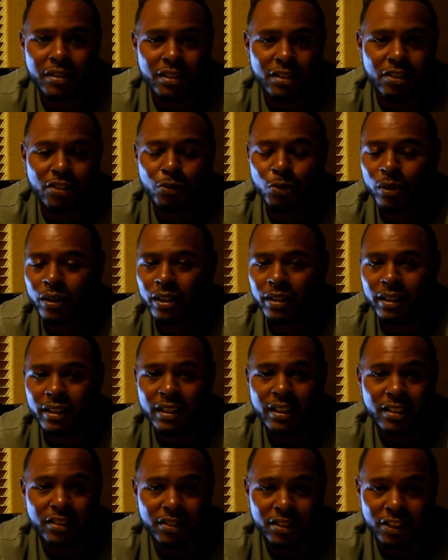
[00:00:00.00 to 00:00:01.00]
This is one of the
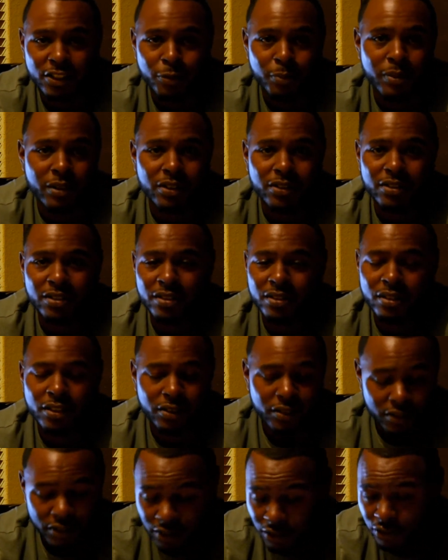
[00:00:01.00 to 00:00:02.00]
easiest
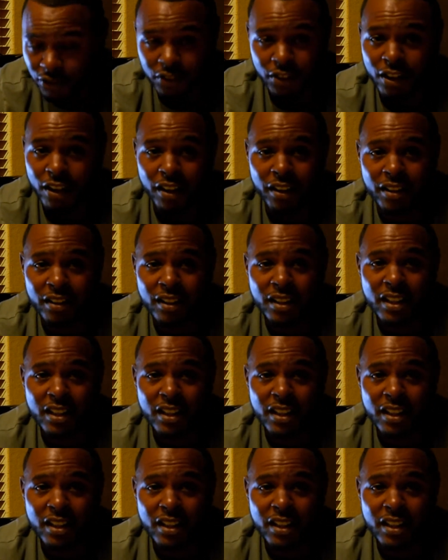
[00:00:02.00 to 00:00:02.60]
businesses to start.